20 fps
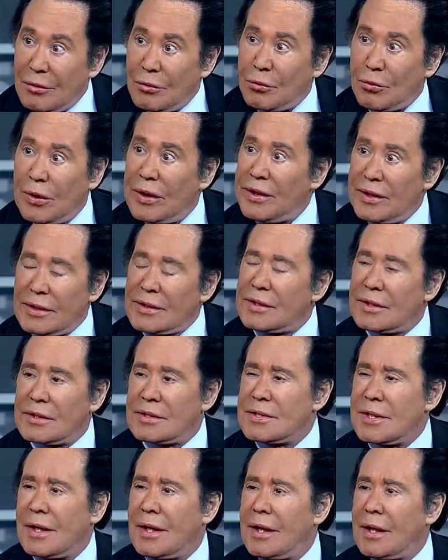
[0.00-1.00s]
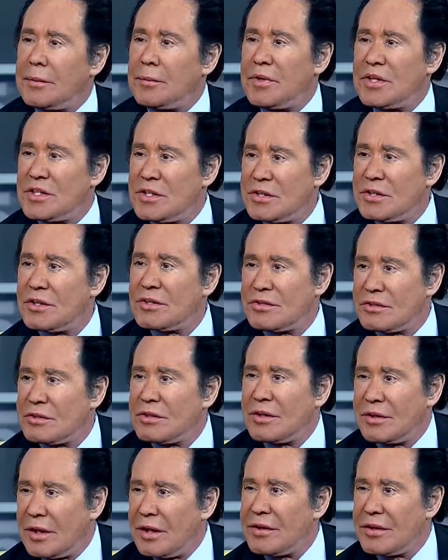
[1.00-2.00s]
when at the time it's just
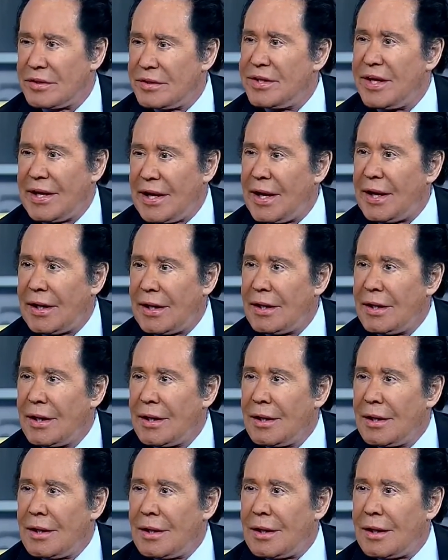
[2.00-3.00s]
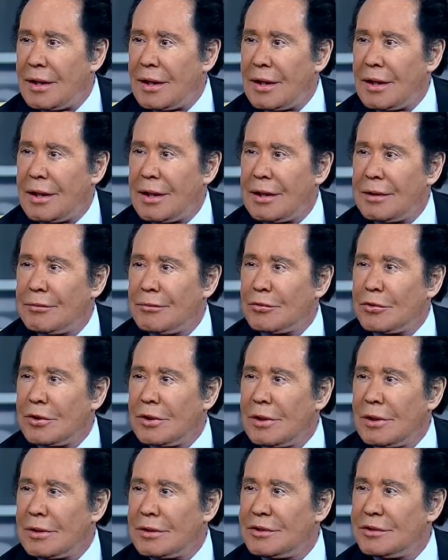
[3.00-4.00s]
another day. And
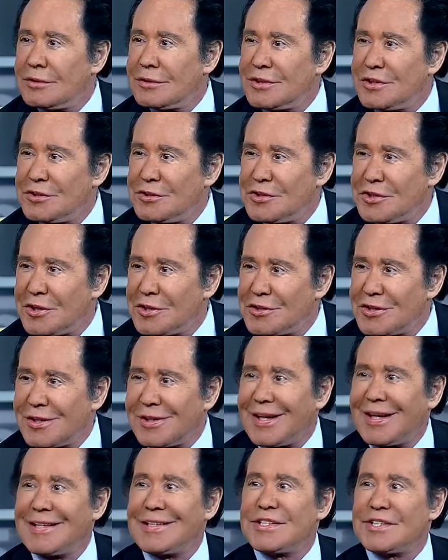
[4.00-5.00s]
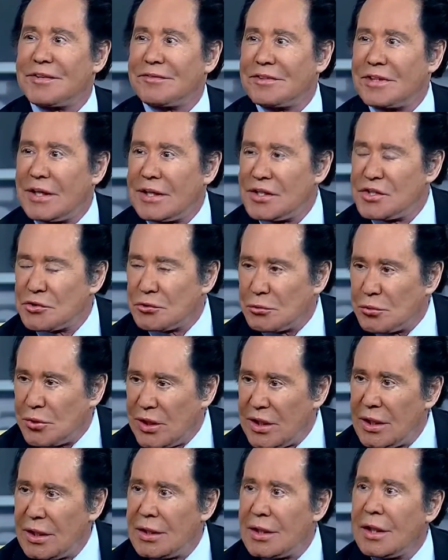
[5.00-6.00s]
we're all doing 2 shows a night, 7 nights a
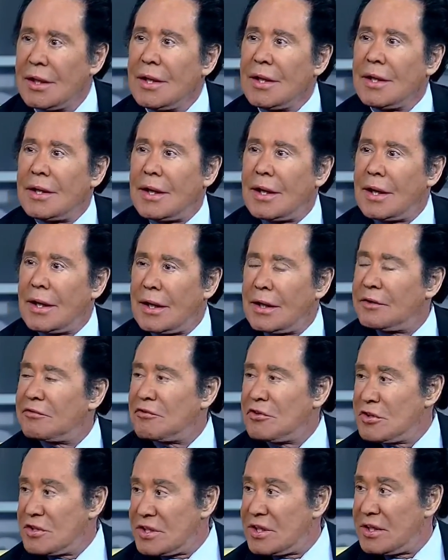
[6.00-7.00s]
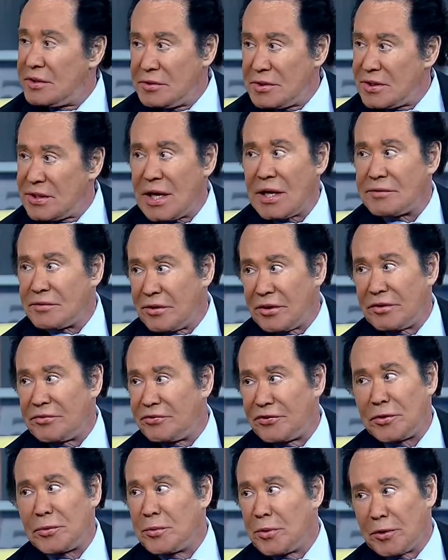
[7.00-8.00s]
week. And of course, he was having a
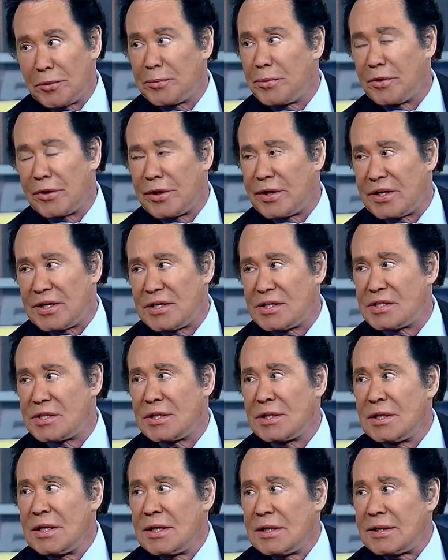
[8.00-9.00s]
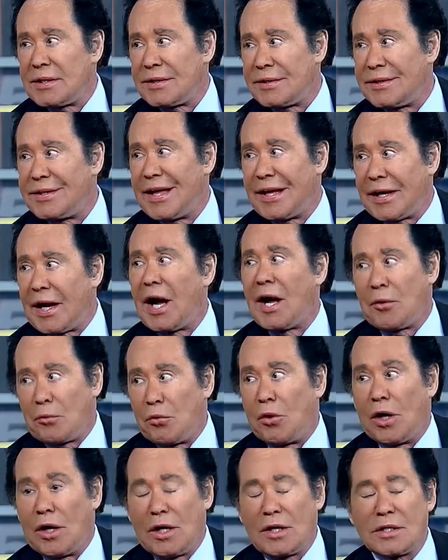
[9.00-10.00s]
few more parties than I
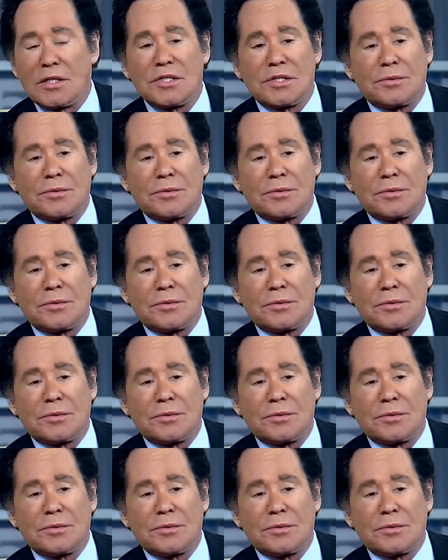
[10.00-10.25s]
was.